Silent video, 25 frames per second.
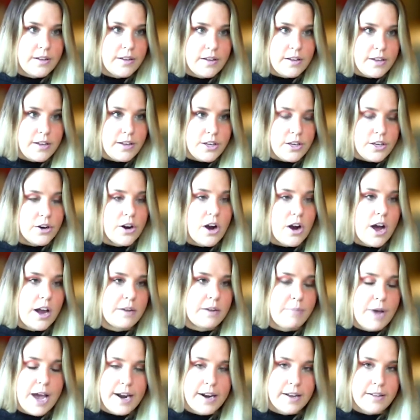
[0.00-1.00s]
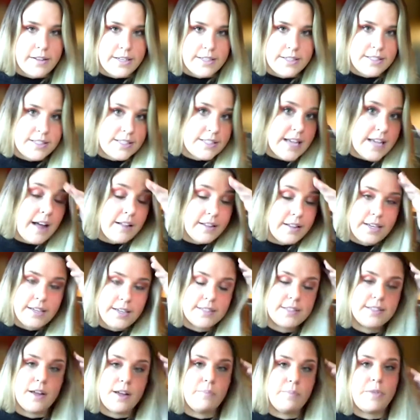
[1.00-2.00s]
you're automatically selling
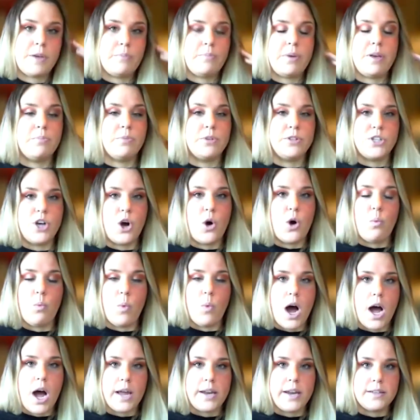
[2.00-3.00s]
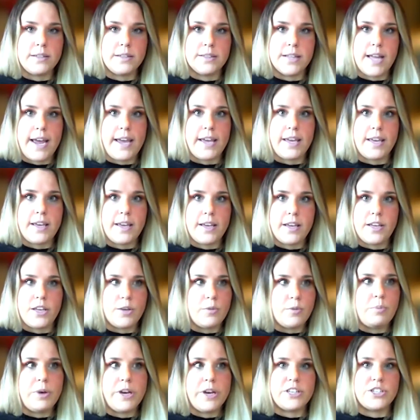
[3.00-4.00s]
something people don't want. Like, you
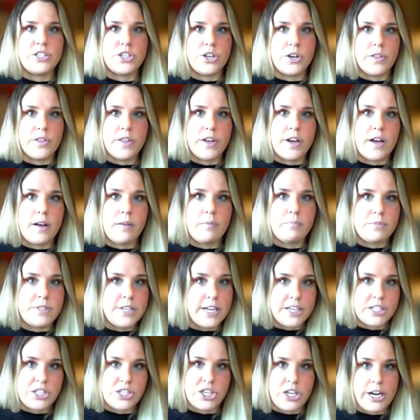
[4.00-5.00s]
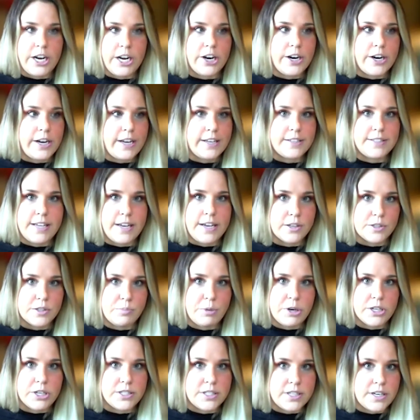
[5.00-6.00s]
picture the dictionary
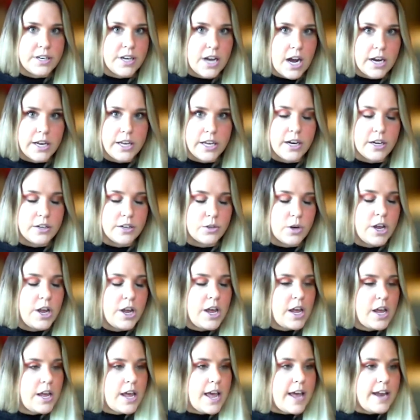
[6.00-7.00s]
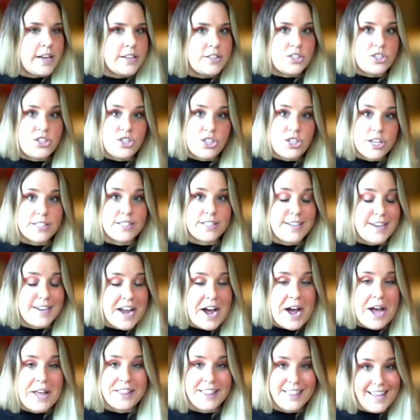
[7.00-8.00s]
salesperson knocking on door, and it's just
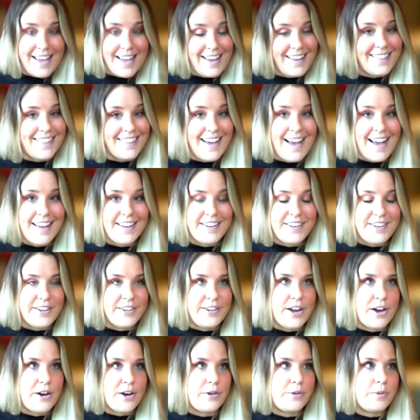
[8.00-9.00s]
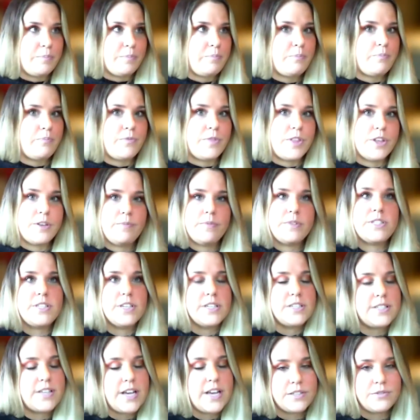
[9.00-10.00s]
not like that. The
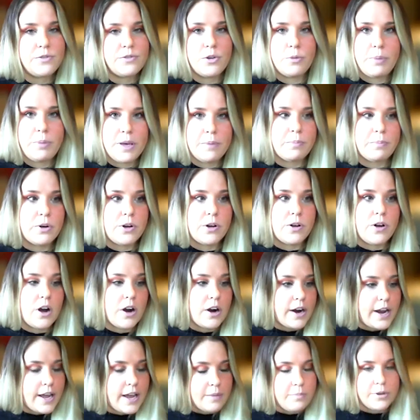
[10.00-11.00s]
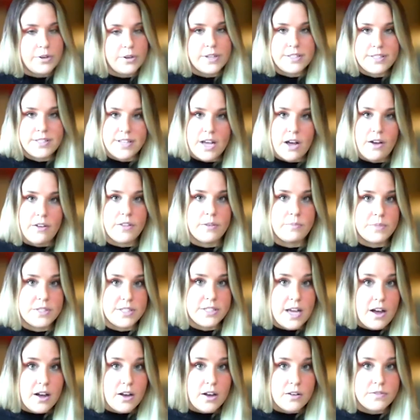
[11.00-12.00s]
successful people are able to sell
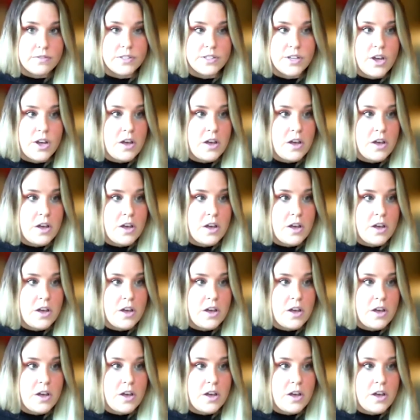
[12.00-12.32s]
themselves